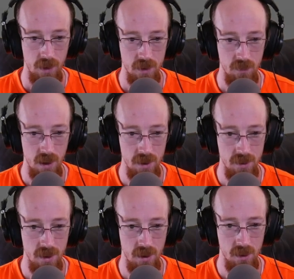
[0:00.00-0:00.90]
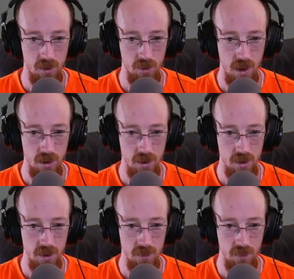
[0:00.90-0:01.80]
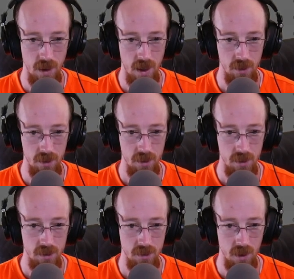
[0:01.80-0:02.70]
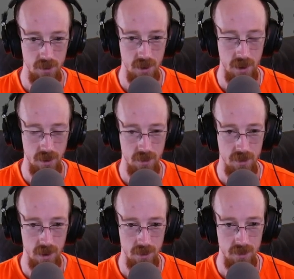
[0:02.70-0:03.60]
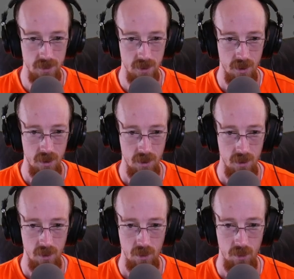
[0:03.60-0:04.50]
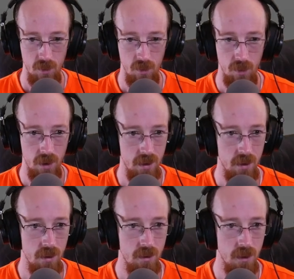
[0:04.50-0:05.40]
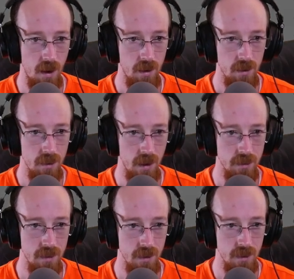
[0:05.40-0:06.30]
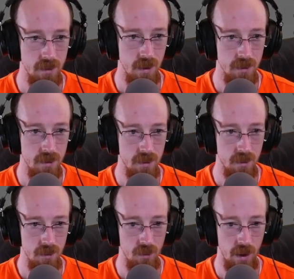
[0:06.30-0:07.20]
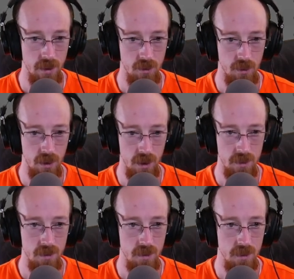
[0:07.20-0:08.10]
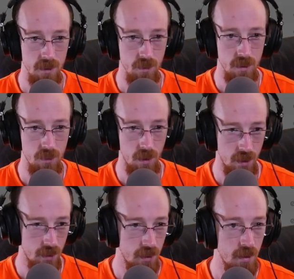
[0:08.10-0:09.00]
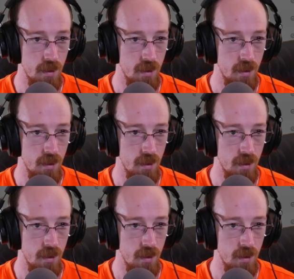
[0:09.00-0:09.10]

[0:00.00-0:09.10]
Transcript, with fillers: This VST location is invalid. Does it exist? What are you talking? Yes, it exists. Do I do this? Is this what you want?